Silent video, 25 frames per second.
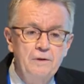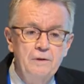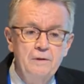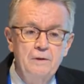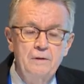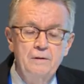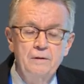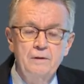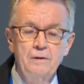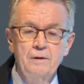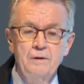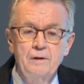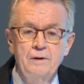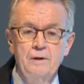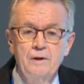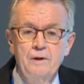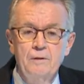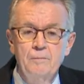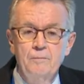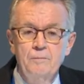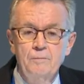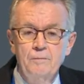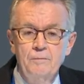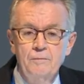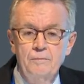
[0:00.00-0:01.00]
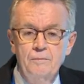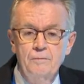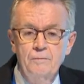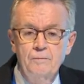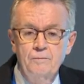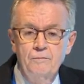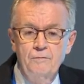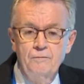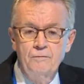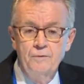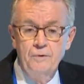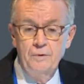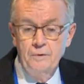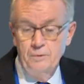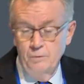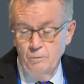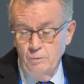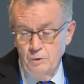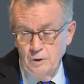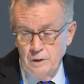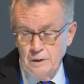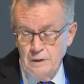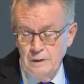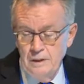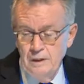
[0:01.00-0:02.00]
and further
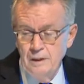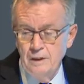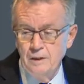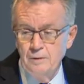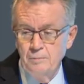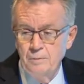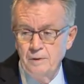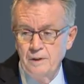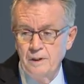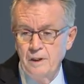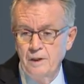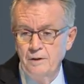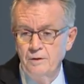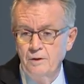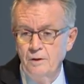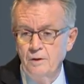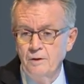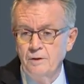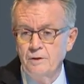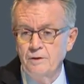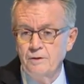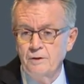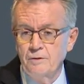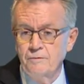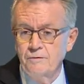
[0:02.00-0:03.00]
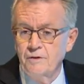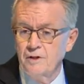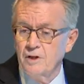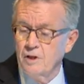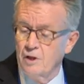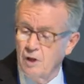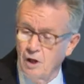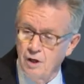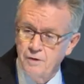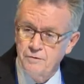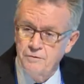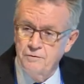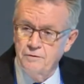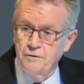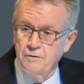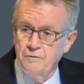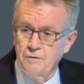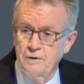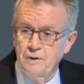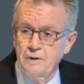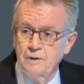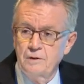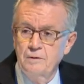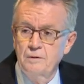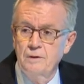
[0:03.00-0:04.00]
work needed, but our knowledge of the costs of
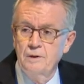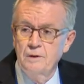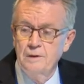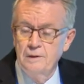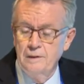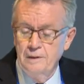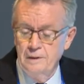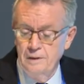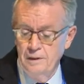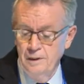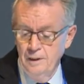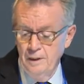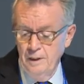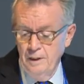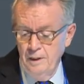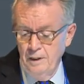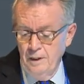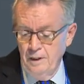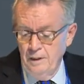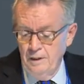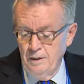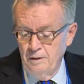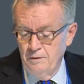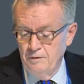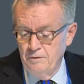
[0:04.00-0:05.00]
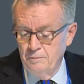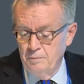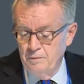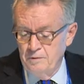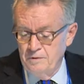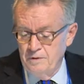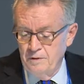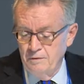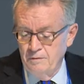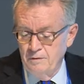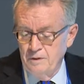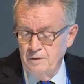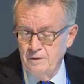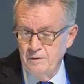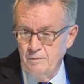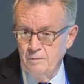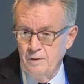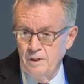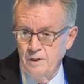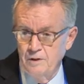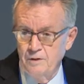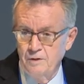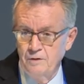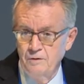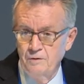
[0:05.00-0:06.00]
inequality in specific
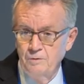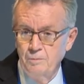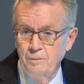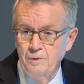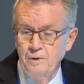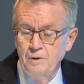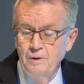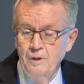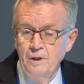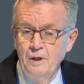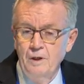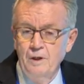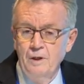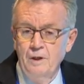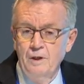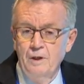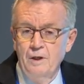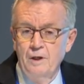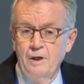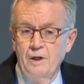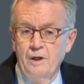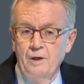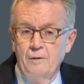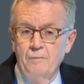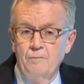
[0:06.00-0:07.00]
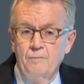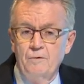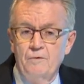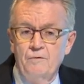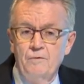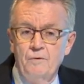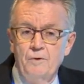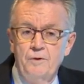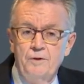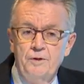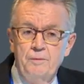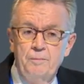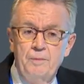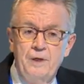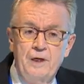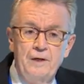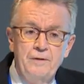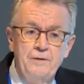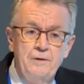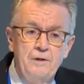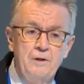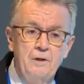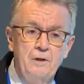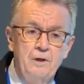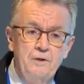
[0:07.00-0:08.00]
dimensions. But we've learned
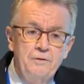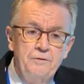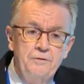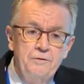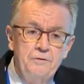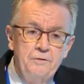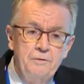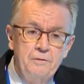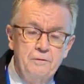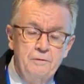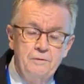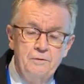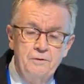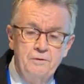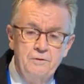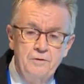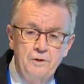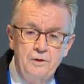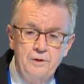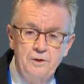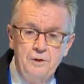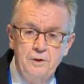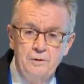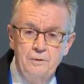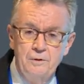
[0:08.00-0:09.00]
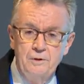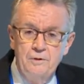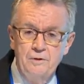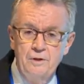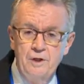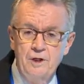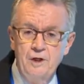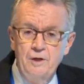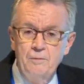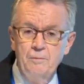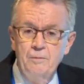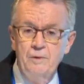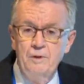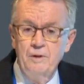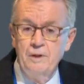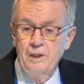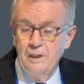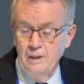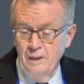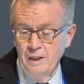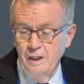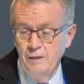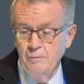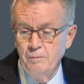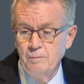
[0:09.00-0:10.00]
about the costs associated with credit
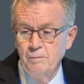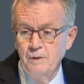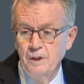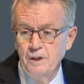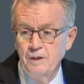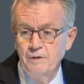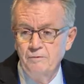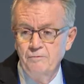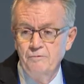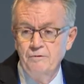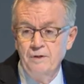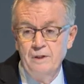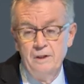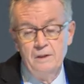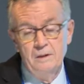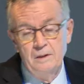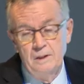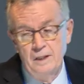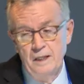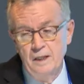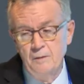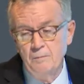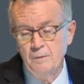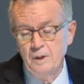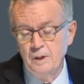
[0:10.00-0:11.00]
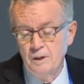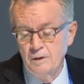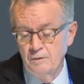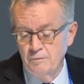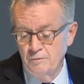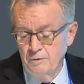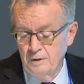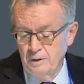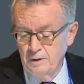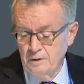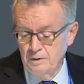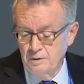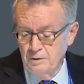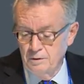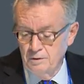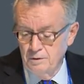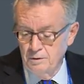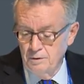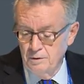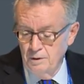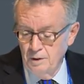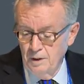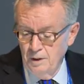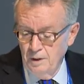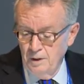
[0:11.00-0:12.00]
and labour market failure, land market failure
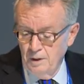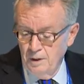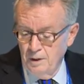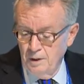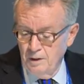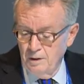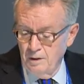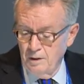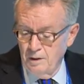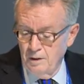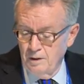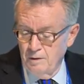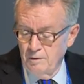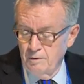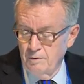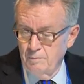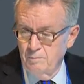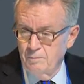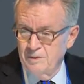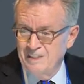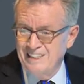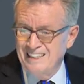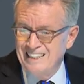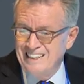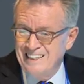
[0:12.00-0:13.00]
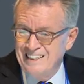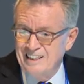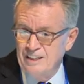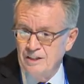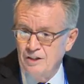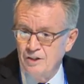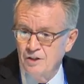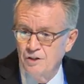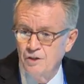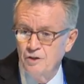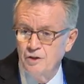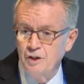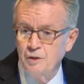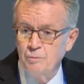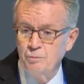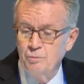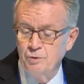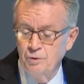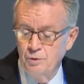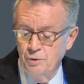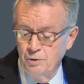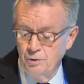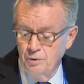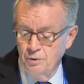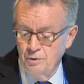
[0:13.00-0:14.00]
too. Particularly hurting
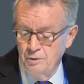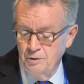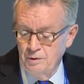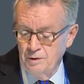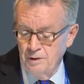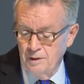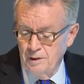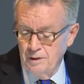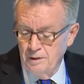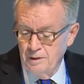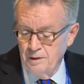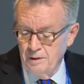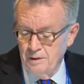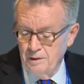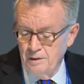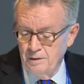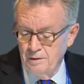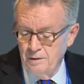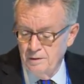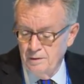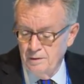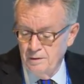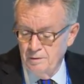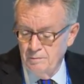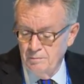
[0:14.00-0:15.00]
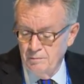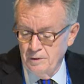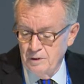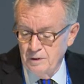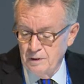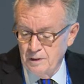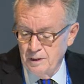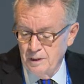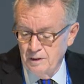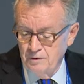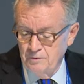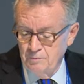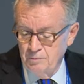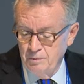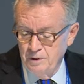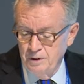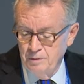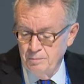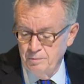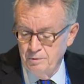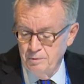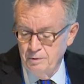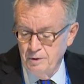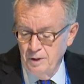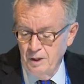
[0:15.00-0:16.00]
poor and middle-class
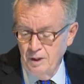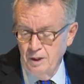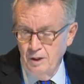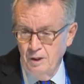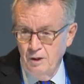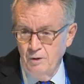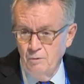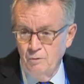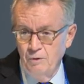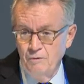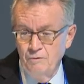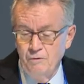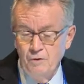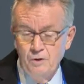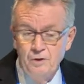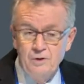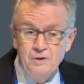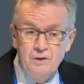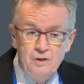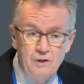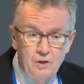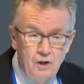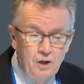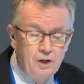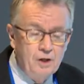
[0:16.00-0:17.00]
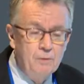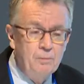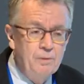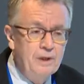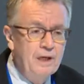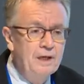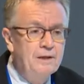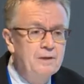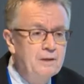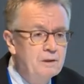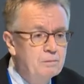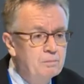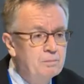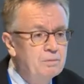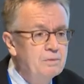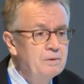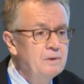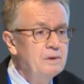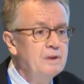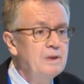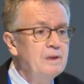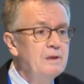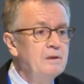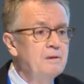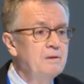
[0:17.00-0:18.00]
people. We've learned a lot about the
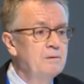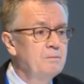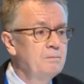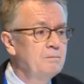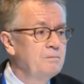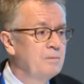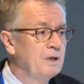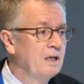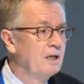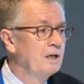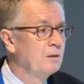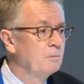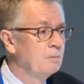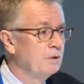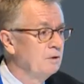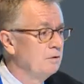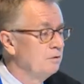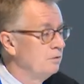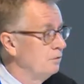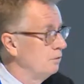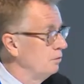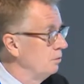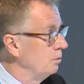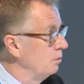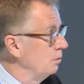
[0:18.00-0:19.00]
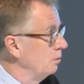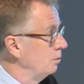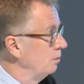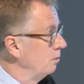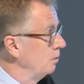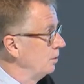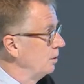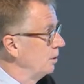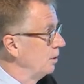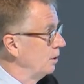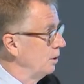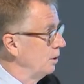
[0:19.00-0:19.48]
political impediments to